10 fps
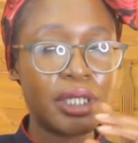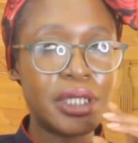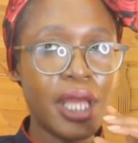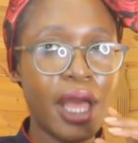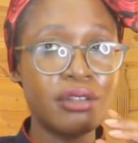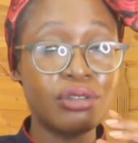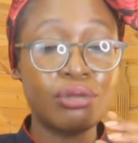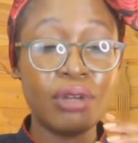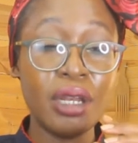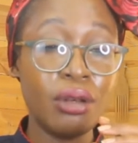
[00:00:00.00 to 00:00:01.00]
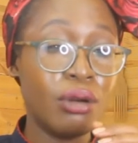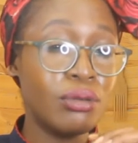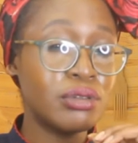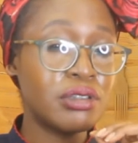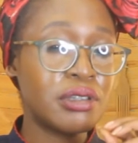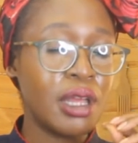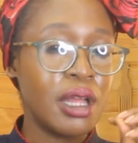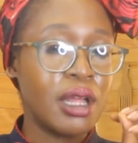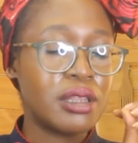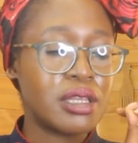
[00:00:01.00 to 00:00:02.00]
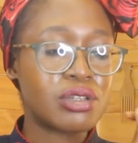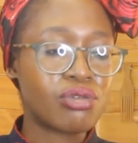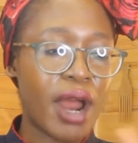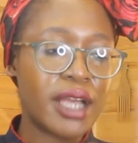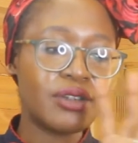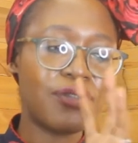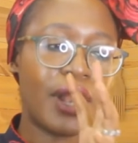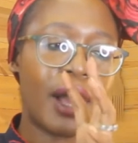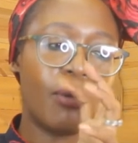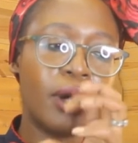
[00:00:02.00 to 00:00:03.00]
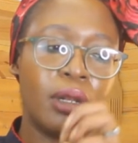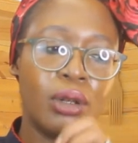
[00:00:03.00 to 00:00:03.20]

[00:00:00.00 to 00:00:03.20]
It has green notes, there's rice flower,